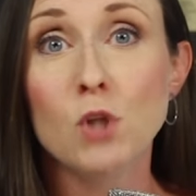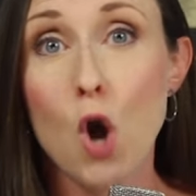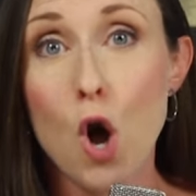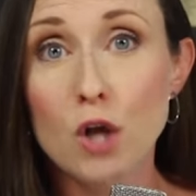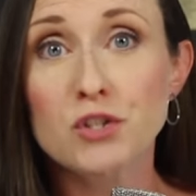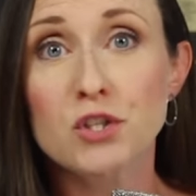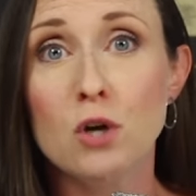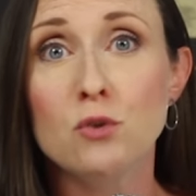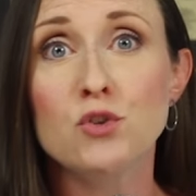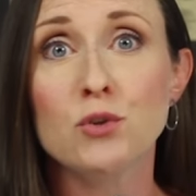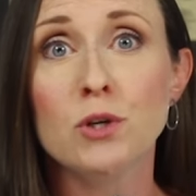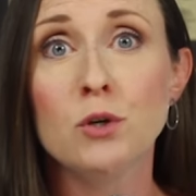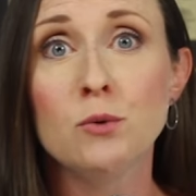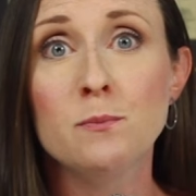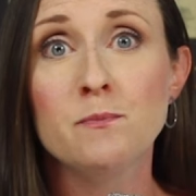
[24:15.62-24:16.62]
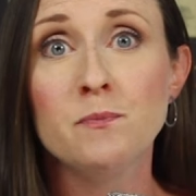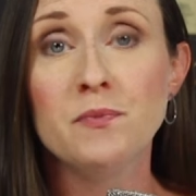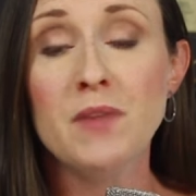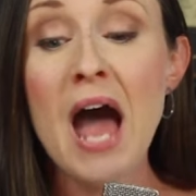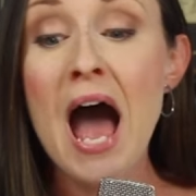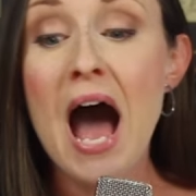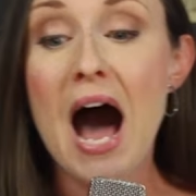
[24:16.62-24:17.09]
Also true,
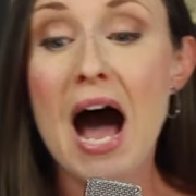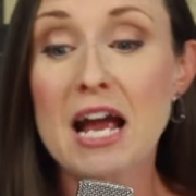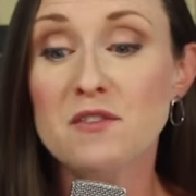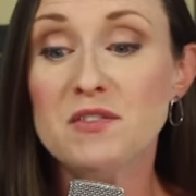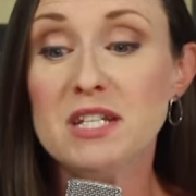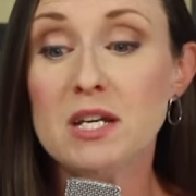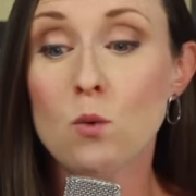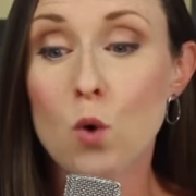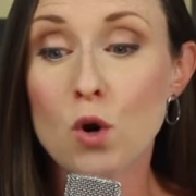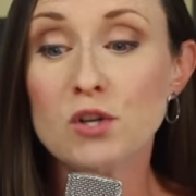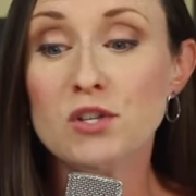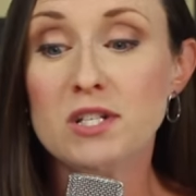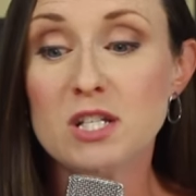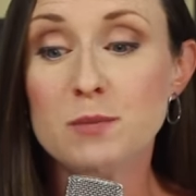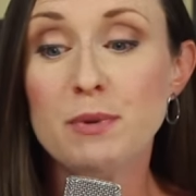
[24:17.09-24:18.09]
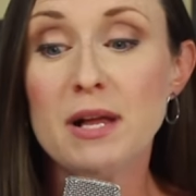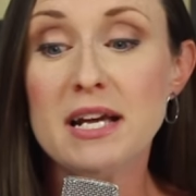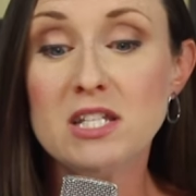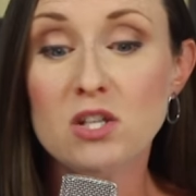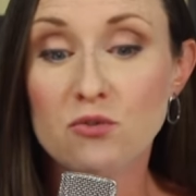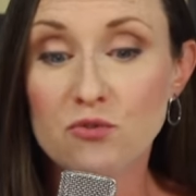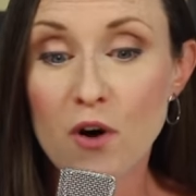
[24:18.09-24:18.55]
I have seen worse
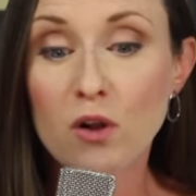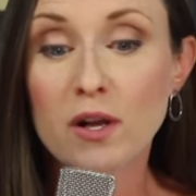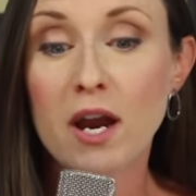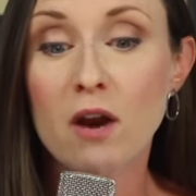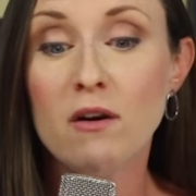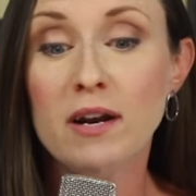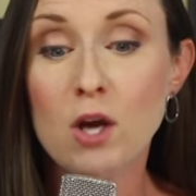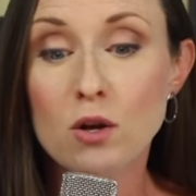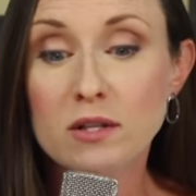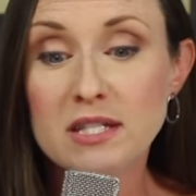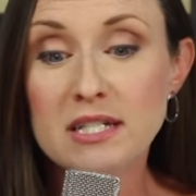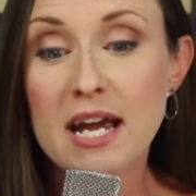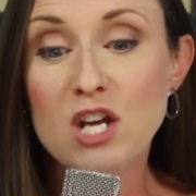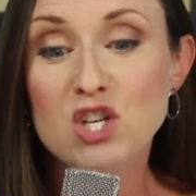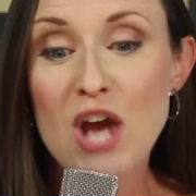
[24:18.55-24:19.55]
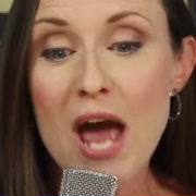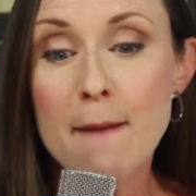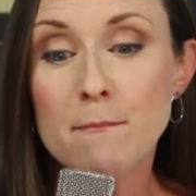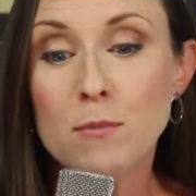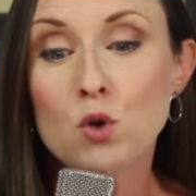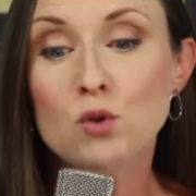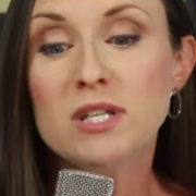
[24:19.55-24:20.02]
displays of vulgarity on stage
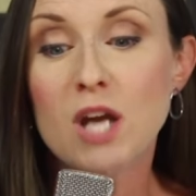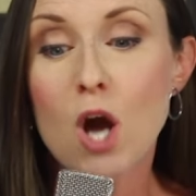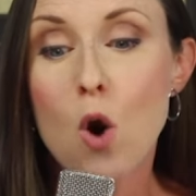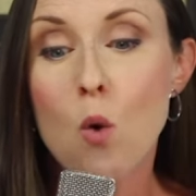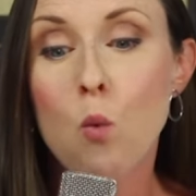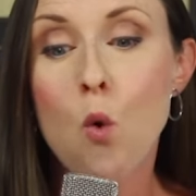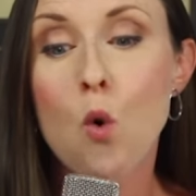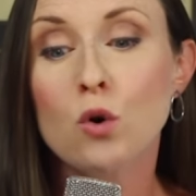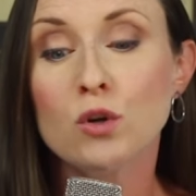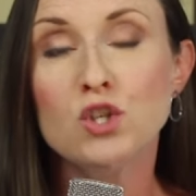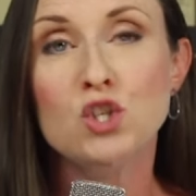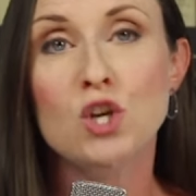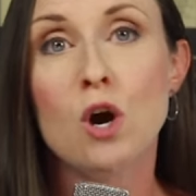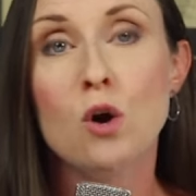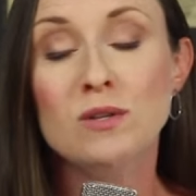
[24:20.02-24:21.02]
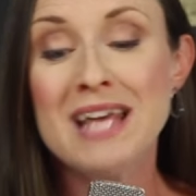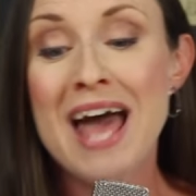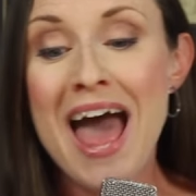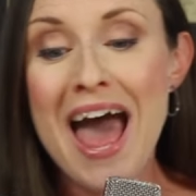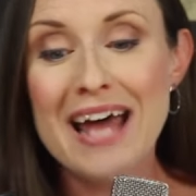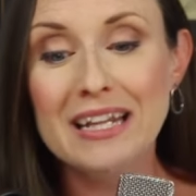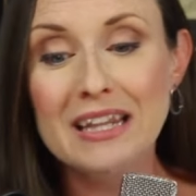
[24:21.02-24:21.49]
at music award shows,
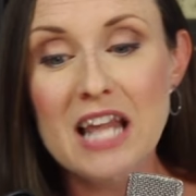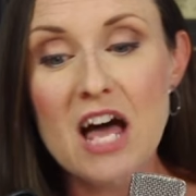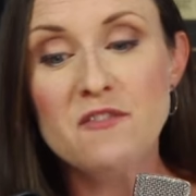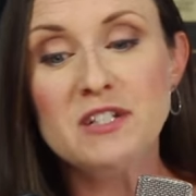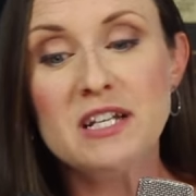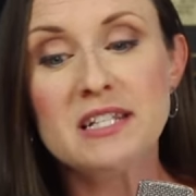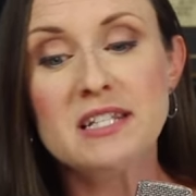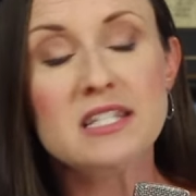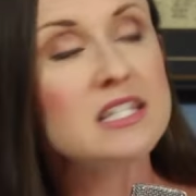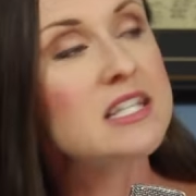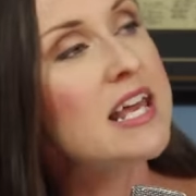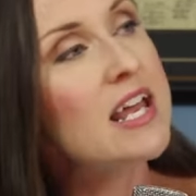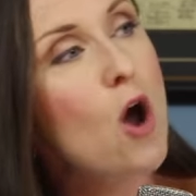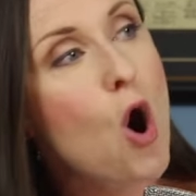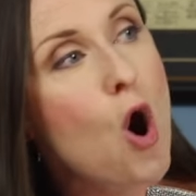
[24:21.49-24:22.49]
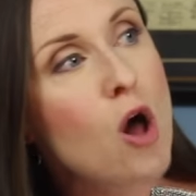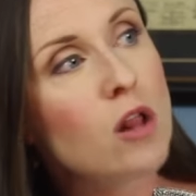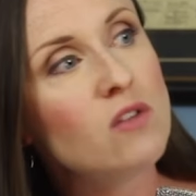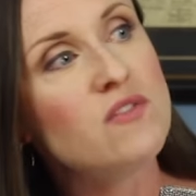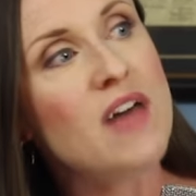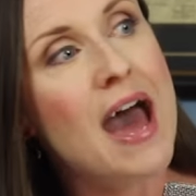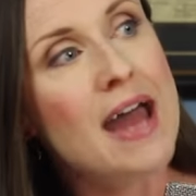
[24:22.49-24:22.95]
and leftists think
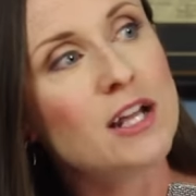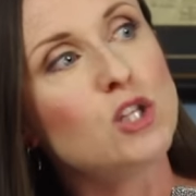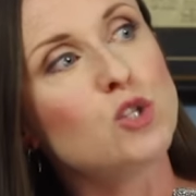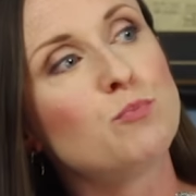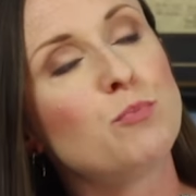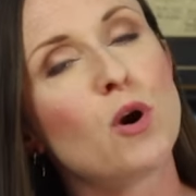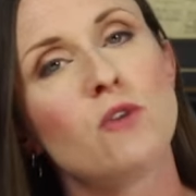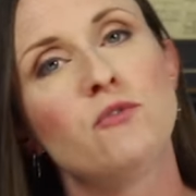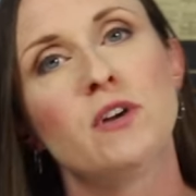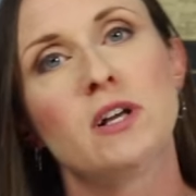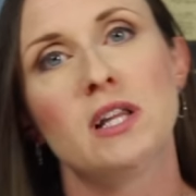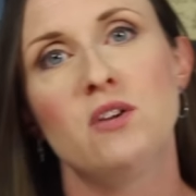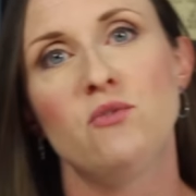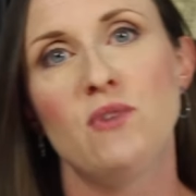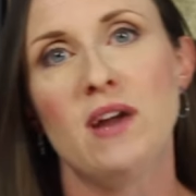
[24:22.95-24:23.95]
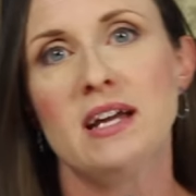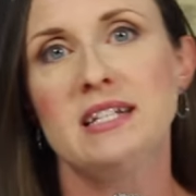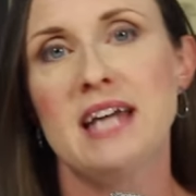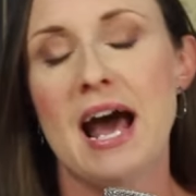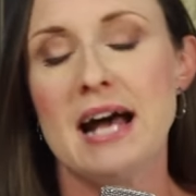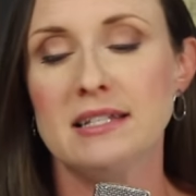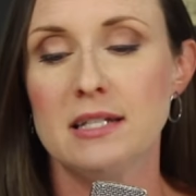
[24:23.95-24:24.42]
all of that is perfectly
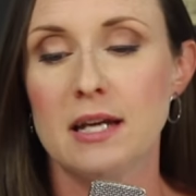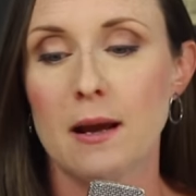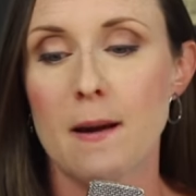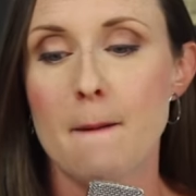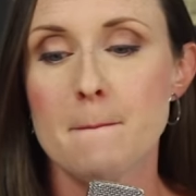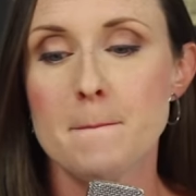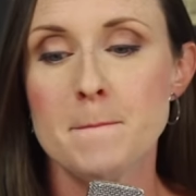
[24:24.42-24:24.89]
fantastic.